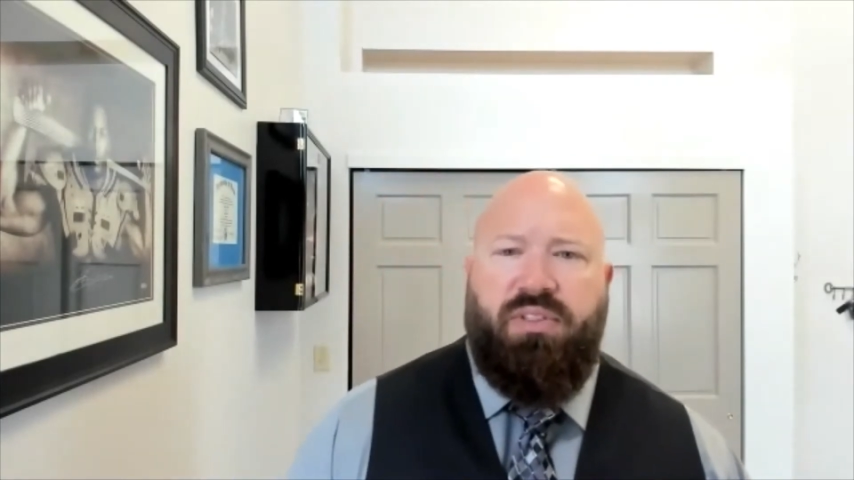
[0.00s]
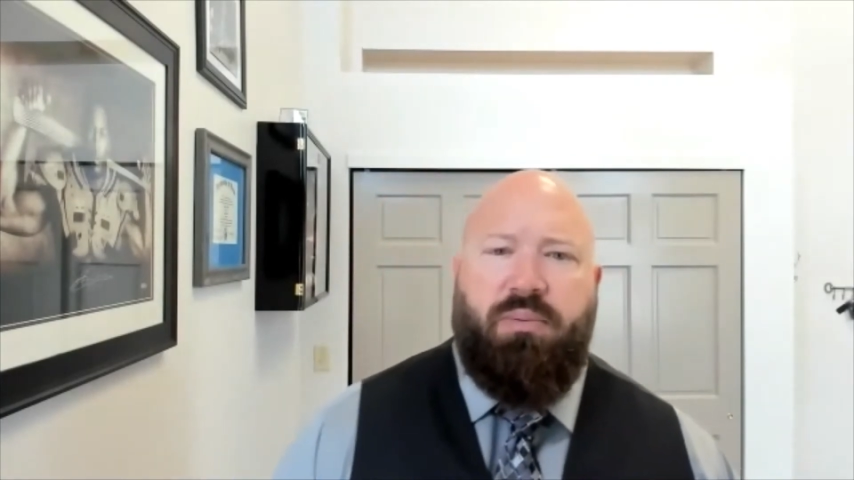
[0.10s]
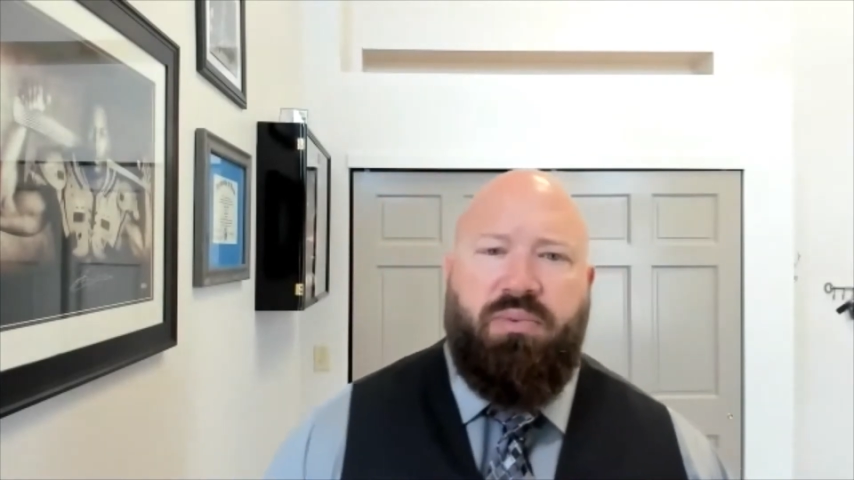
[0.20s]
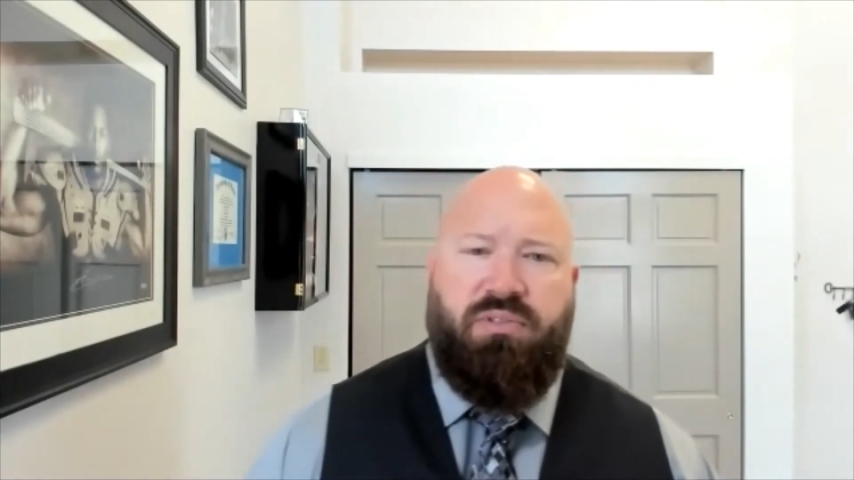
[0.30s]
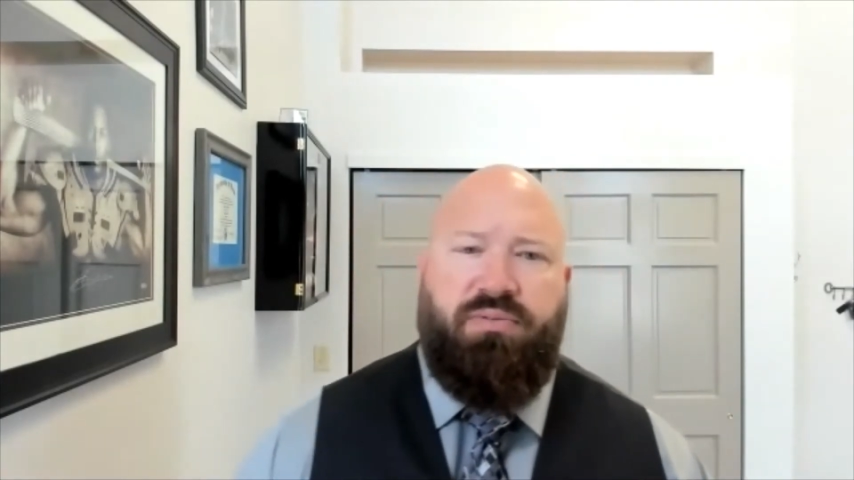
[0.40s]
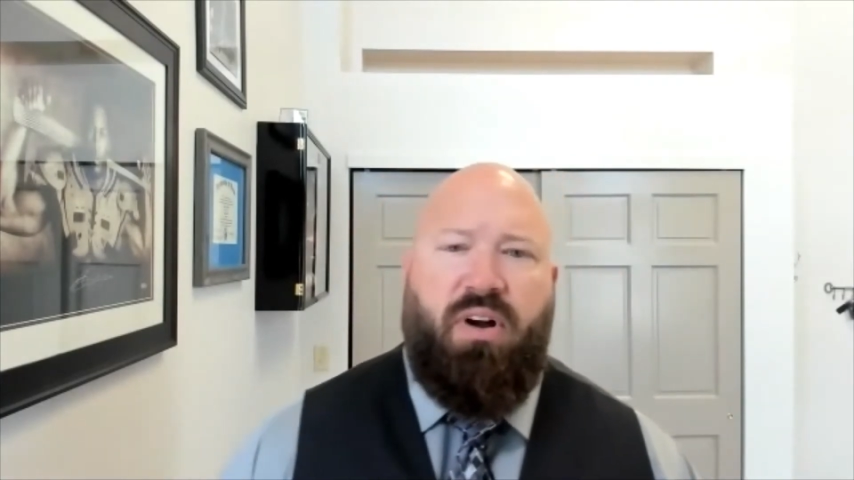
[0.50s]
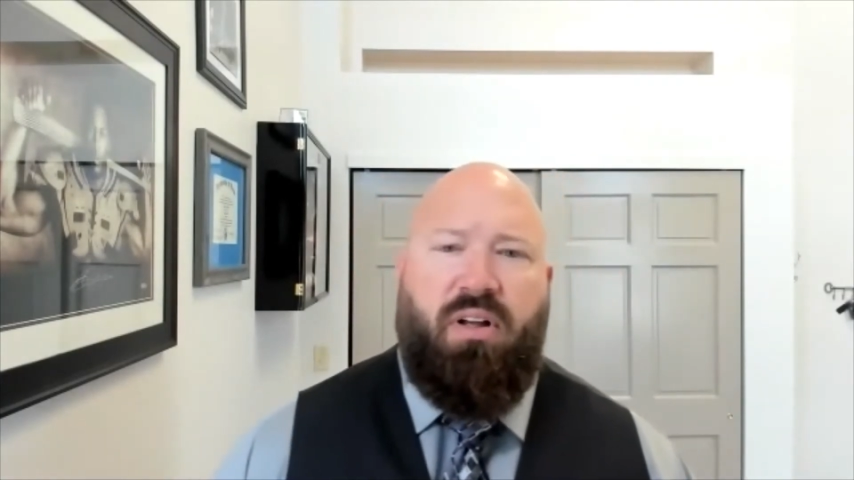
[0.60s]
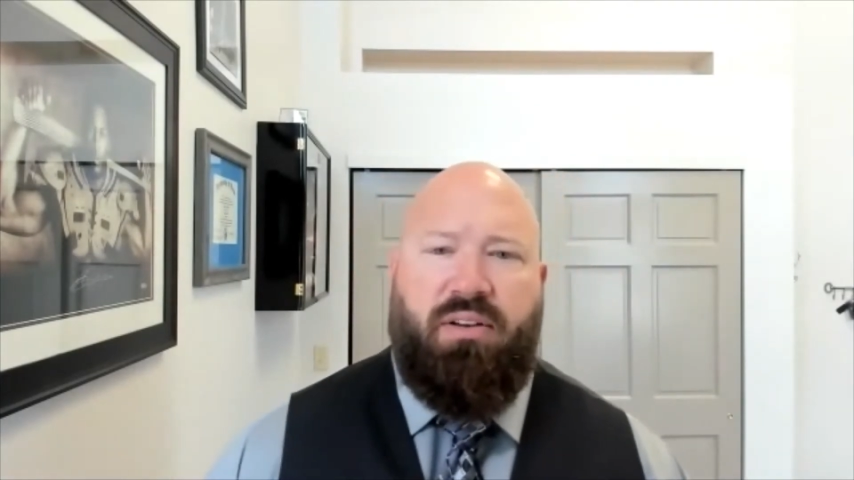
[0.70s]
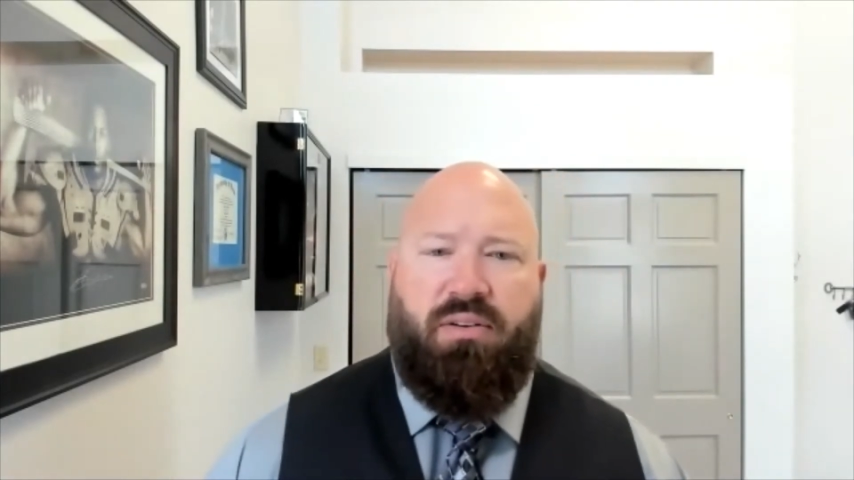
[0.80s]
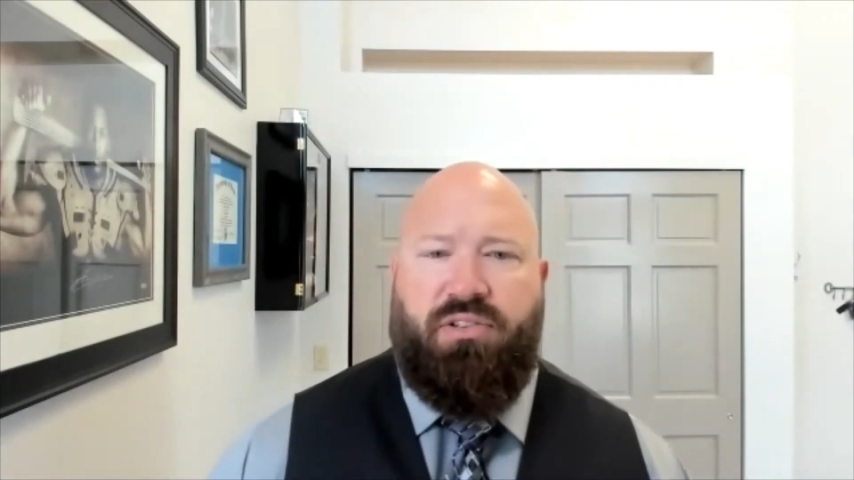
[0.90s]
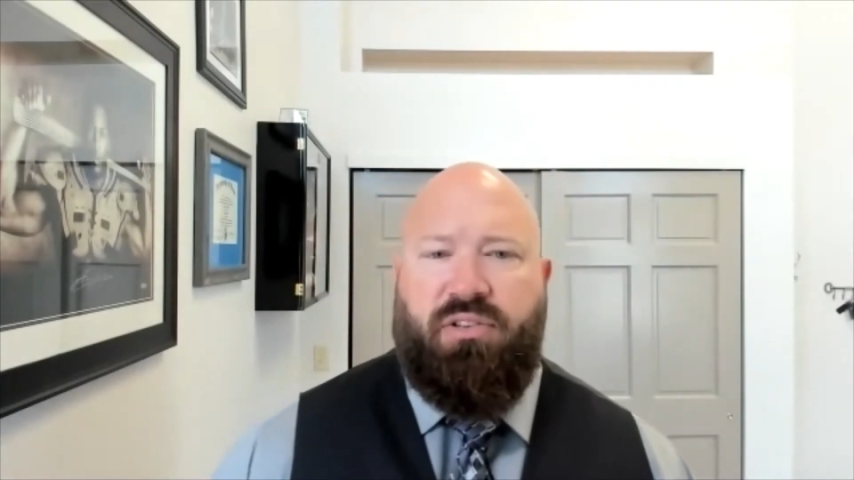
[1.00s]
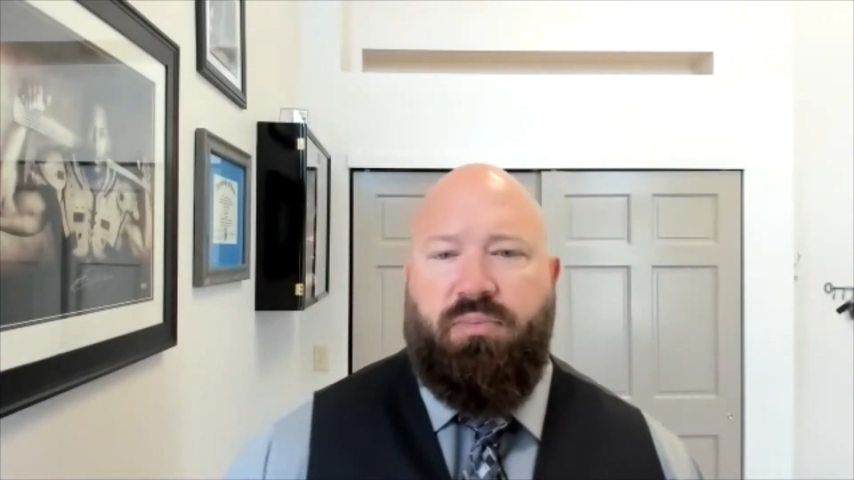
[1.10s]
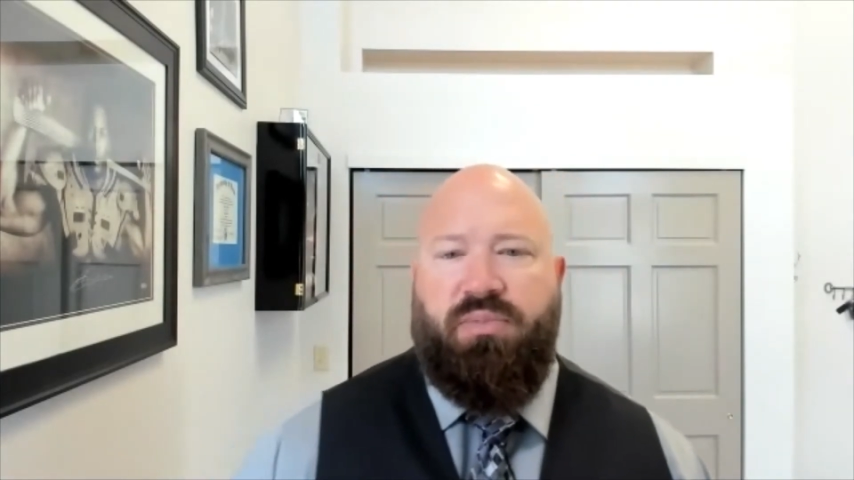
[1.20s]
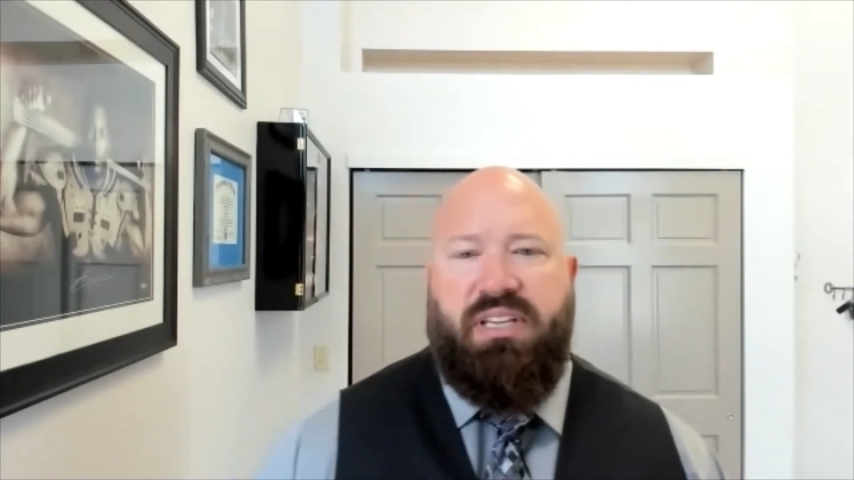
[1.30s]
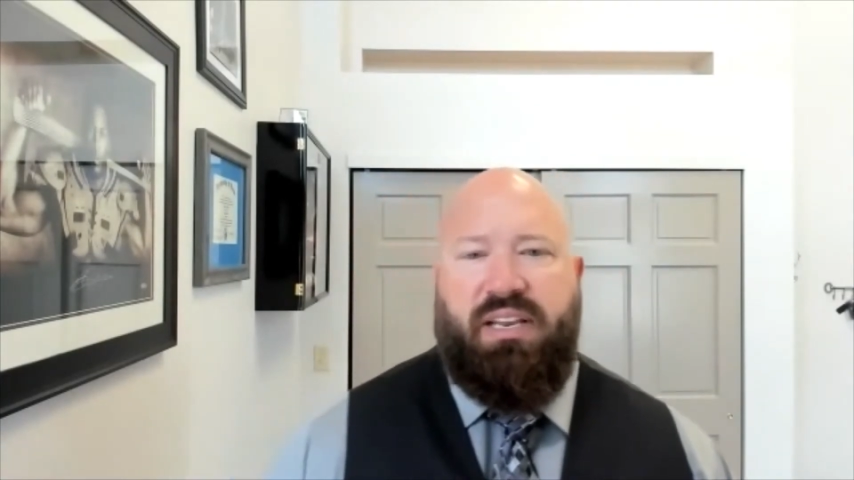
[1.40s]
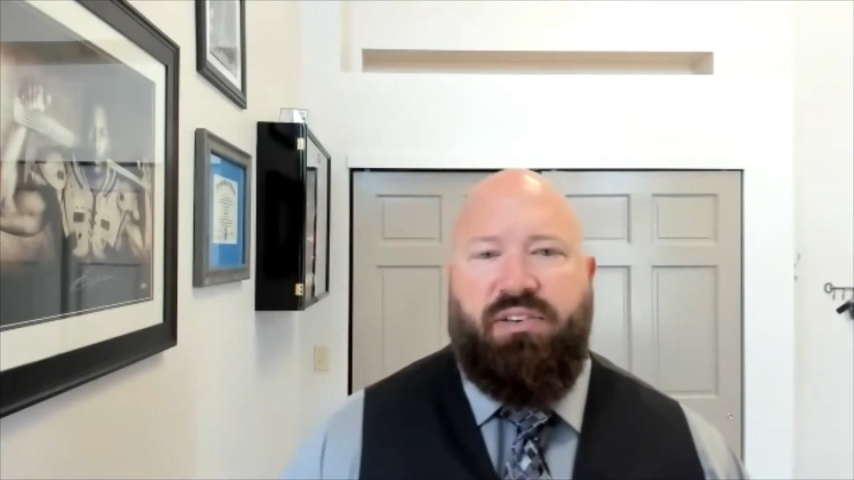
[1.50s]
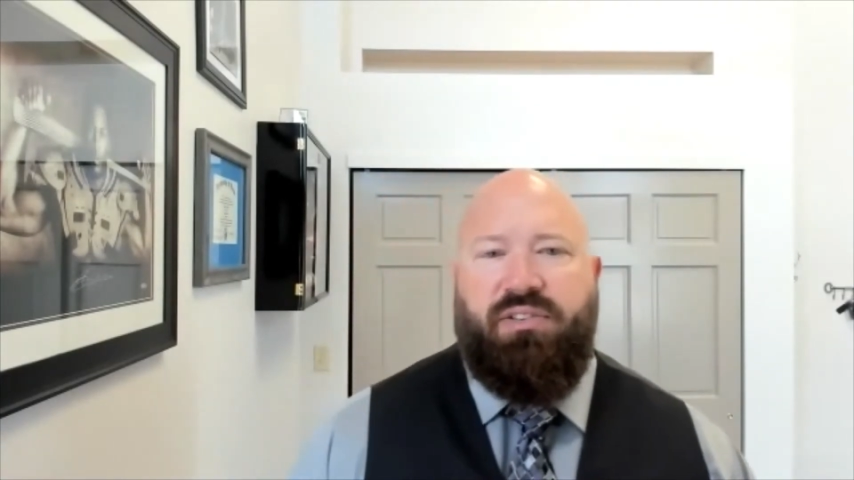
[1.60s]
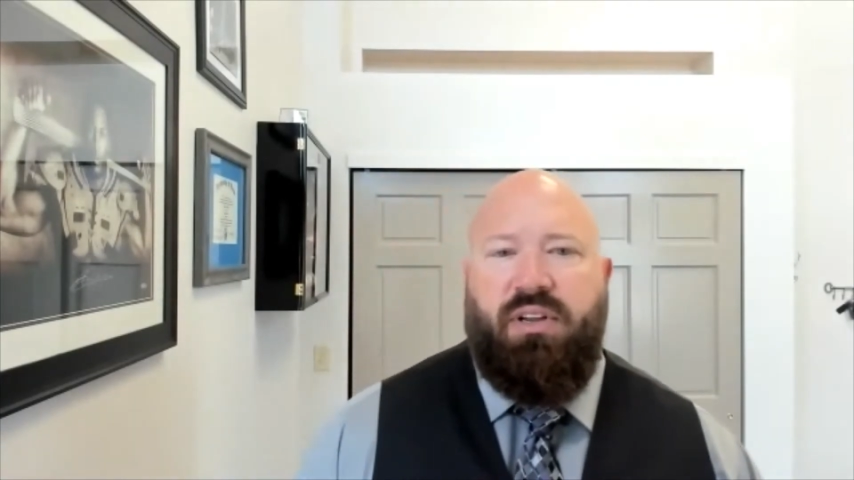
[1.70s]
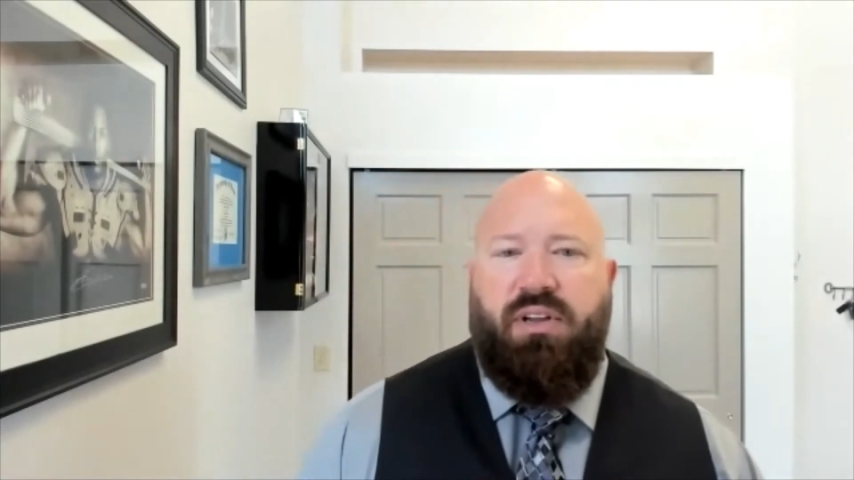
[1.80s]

numbers to fall under a certain percentage,